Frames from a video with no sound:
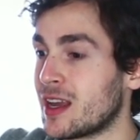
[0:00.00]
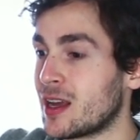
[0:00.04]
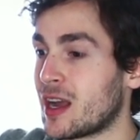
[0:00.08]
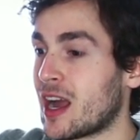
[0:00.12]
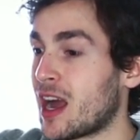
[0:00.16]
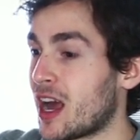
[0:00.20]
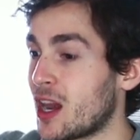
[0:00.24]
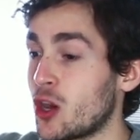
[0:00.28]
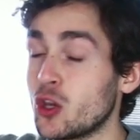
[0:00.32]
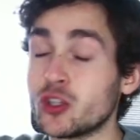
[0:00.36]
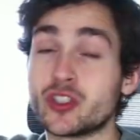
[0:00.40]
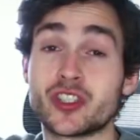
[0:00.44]

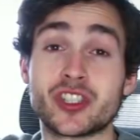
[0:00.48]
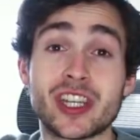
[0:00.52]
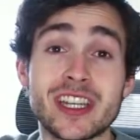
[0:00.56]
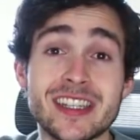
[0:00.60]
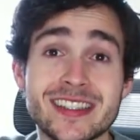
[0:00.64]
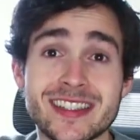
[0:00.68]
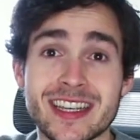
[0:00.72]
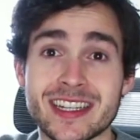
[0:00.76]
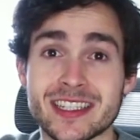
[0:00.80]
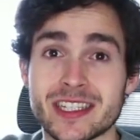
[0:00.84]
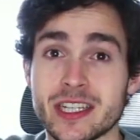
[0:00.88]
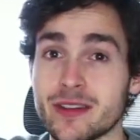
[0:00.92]
uh,
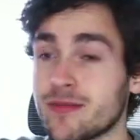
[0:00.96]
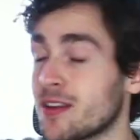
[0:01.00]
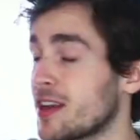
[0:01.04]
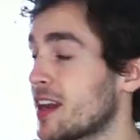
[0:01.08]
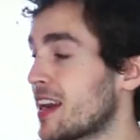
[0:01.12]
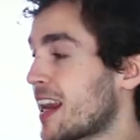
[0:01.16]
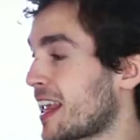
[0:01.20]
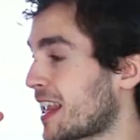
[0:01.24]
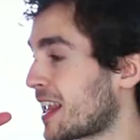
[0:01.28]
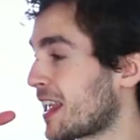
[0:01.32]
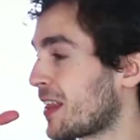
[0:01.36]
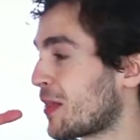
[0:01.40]
logistics
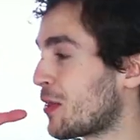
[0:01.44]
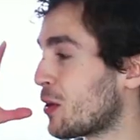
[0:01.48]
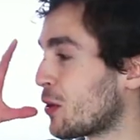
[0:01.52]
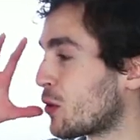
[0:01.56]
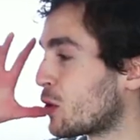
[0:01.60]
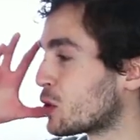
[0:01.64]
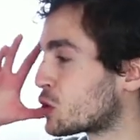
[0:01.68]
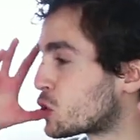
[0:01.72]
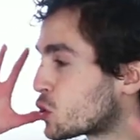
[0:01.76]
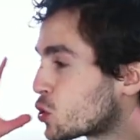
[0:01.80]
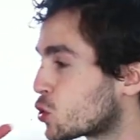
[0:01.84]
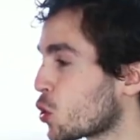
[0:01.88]
even like th
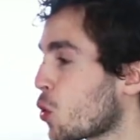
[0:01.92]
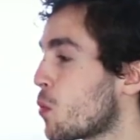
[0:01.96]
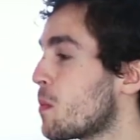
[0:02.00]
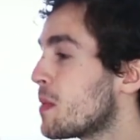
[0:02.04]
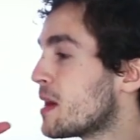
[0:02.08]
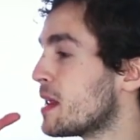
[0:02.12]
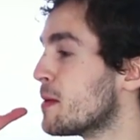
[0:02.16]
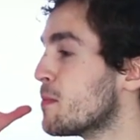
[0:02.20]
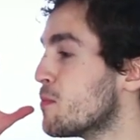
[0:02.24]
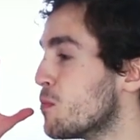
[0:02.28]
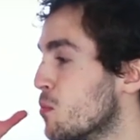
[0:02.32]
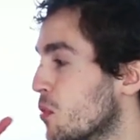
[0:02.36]
there's so
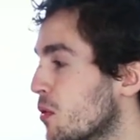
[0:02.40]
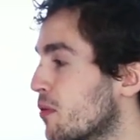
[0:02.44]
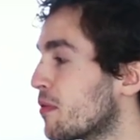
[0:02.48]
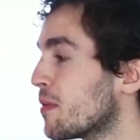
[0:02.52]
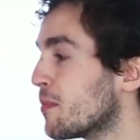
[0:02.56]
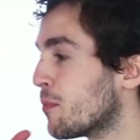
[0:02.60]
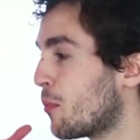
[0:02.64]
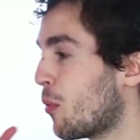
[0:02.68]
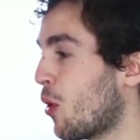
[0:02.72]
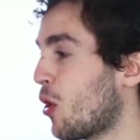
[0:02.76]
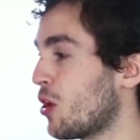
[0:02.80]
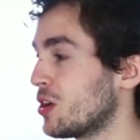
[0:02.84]
many
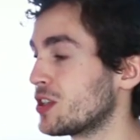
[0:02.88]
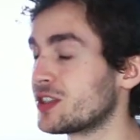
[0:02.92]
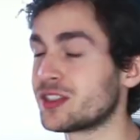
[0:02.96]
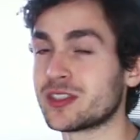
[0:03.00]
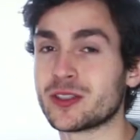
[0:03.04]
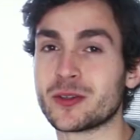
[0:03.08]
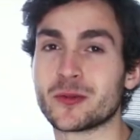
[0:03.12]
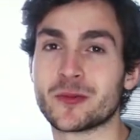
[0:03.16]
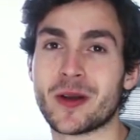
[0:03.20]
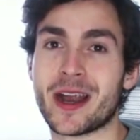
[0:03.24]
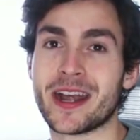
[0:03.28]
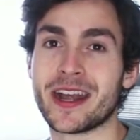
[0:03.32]
moving
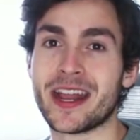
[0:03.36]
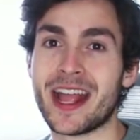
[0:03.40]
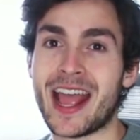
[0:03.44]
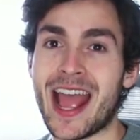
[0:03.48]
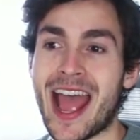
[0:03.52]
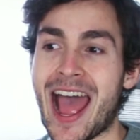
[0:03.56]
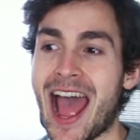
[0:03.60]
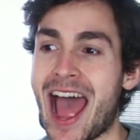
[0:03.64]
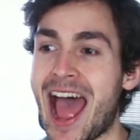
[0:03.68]
parts right